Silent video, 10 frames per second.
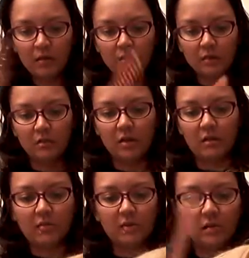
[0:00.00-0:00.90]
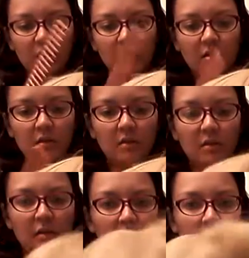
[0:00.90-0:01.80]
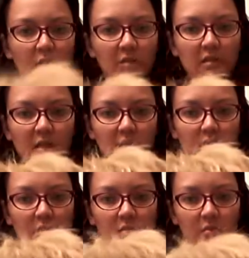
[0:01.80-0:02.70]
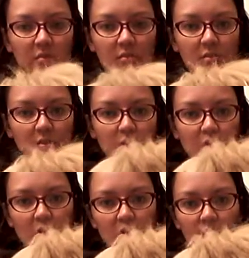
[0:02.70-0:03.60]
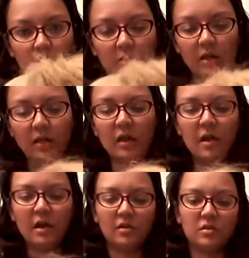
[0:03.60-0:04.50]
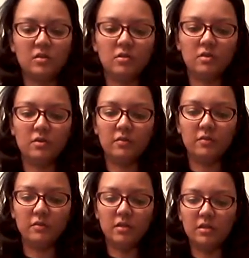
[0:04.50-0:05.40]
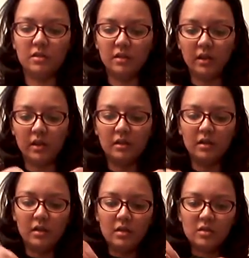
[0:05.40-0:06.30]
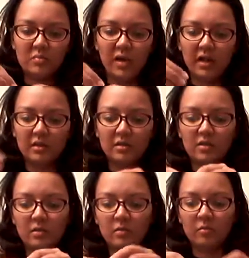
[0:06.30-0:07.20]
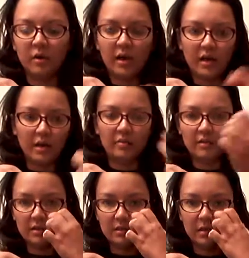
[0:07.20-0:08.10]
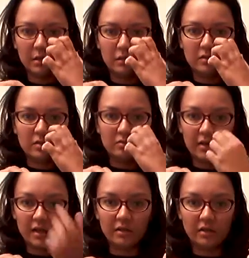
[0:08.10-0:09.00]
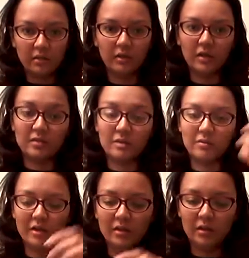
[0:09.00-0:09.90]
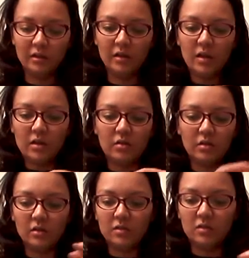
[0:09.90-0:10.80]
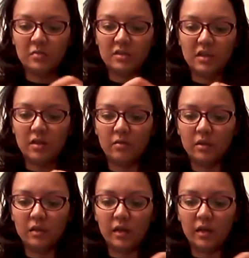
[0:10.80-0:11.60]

So obviously, that is how I got the wig. And also too, if you need to like spike it a certain way. Obviously use the red, well, I say redkin. You can use almost any one.